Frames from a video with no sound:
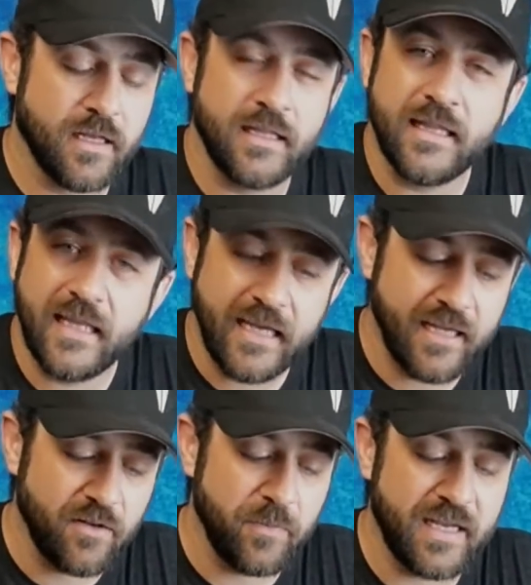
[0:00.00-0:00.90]
a
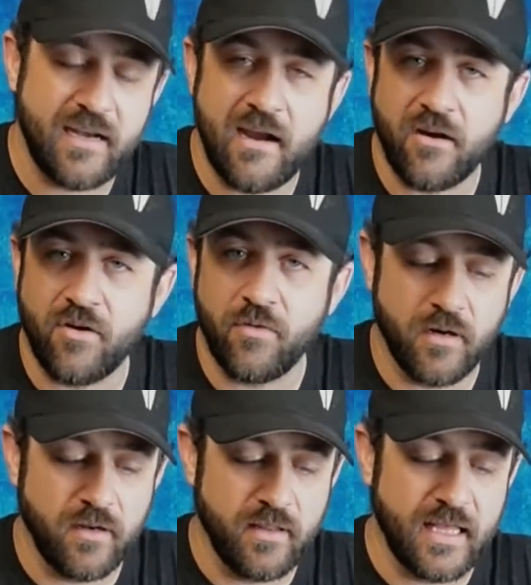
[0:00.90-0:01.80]
little bit
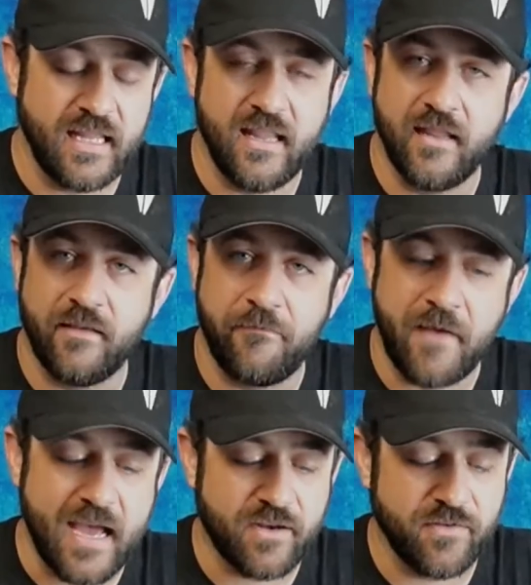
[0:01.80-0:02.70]
narrower than the
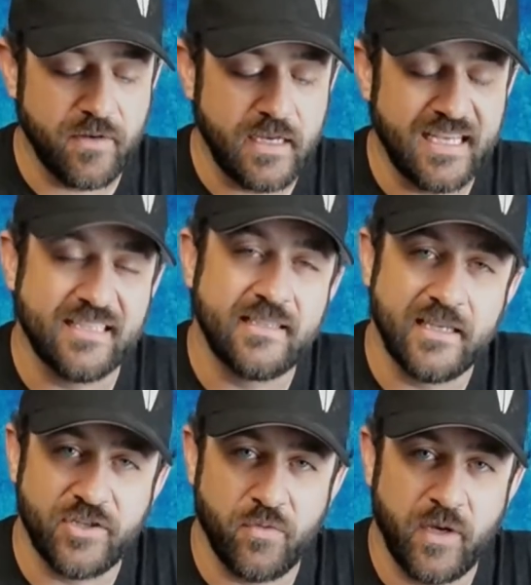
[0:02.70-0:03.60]
factory
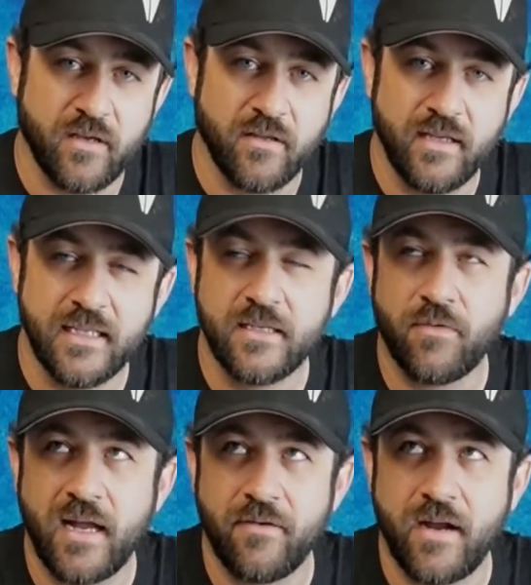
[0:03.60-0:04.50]
incision wheel. It's
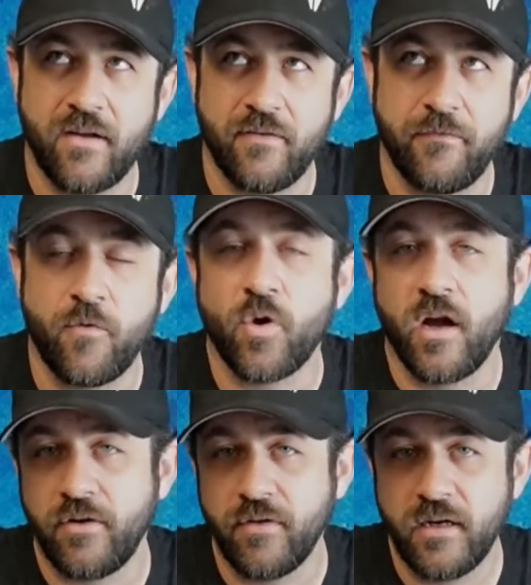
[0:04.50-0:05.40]
right around a
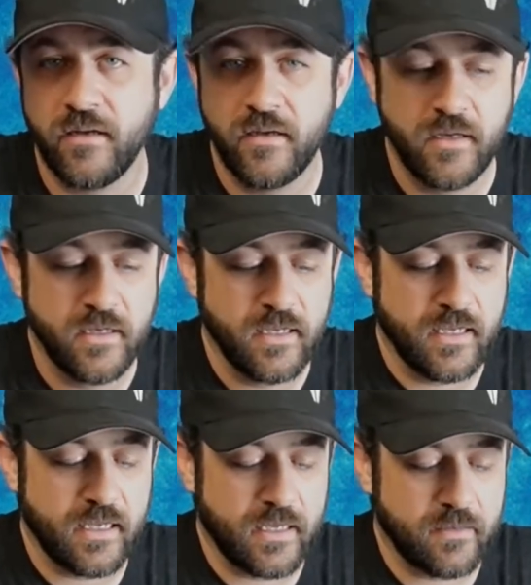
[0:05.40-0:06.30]
400.
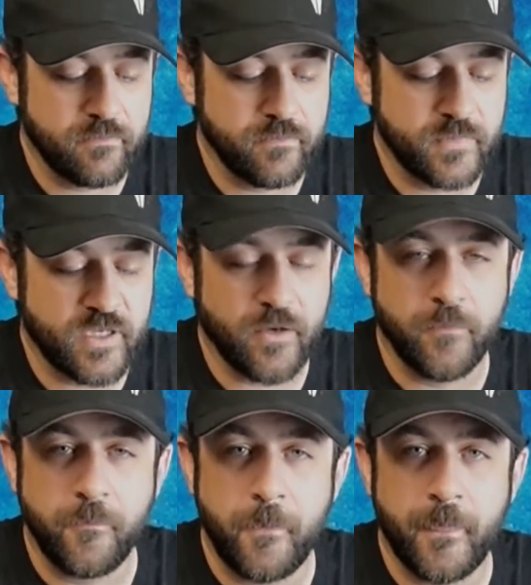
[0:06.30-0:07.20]

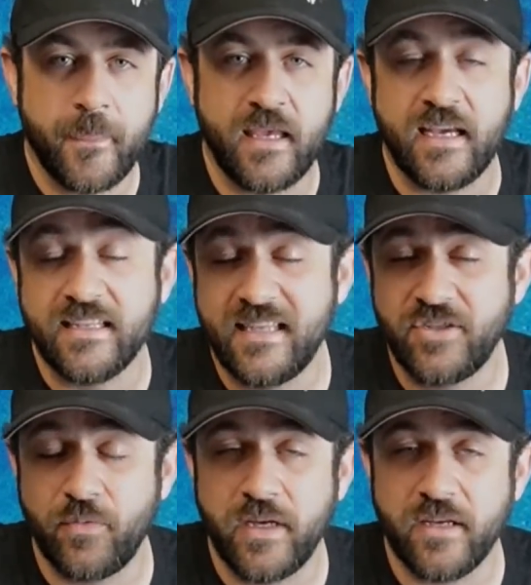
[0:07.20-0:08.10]
So the incision